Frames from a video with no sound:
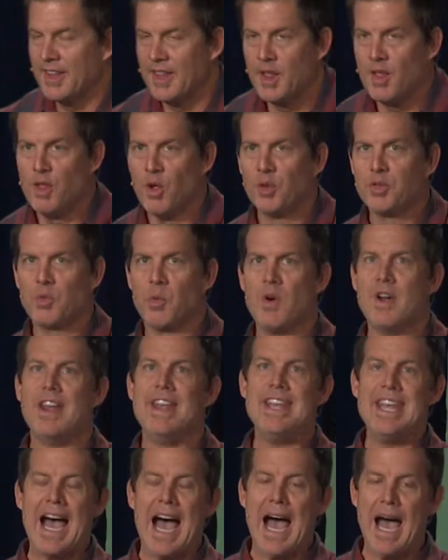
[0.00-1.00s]
Those were
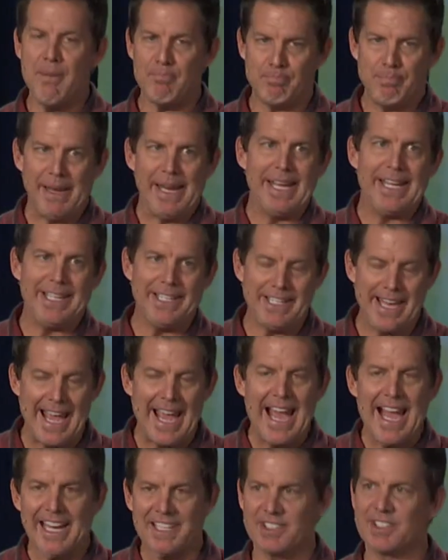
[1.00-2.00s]
not paid
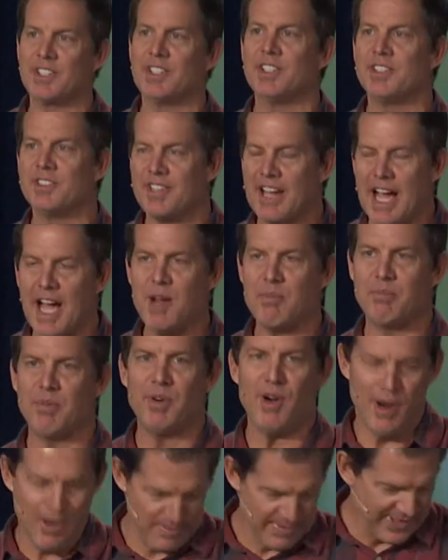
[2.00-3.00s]
actors, I
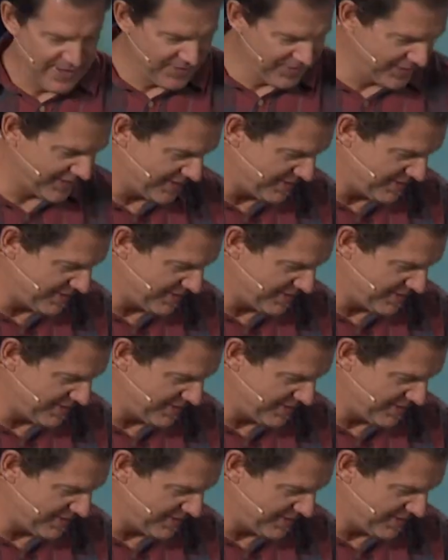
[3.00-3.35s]
promise,